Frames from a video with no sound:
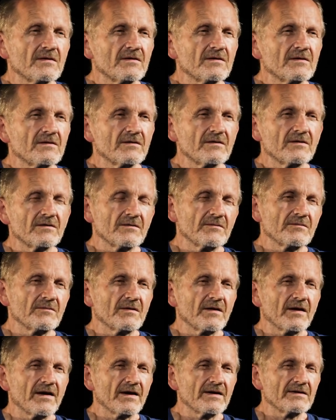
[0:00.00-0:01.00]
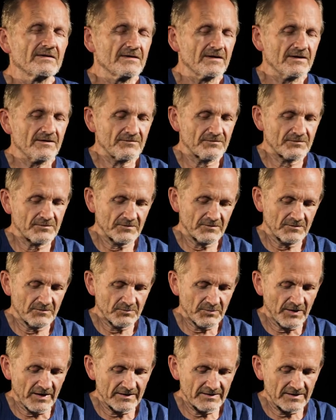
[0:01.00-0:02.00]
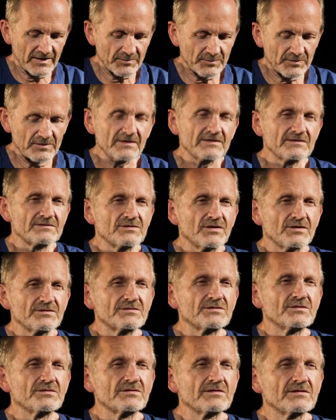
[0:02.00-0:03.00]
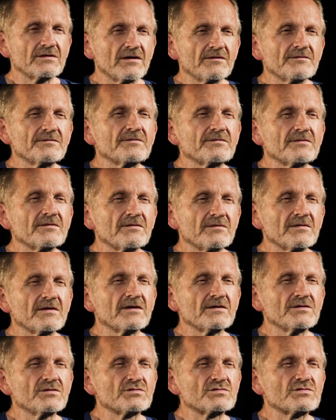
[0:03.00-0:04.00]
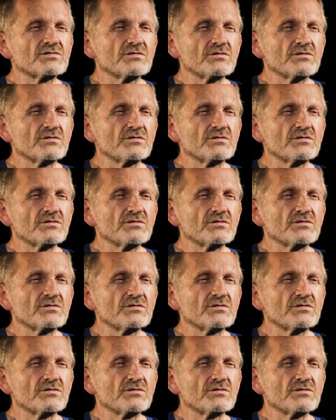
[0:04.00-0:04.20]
And if pineapple is not good enough, then you should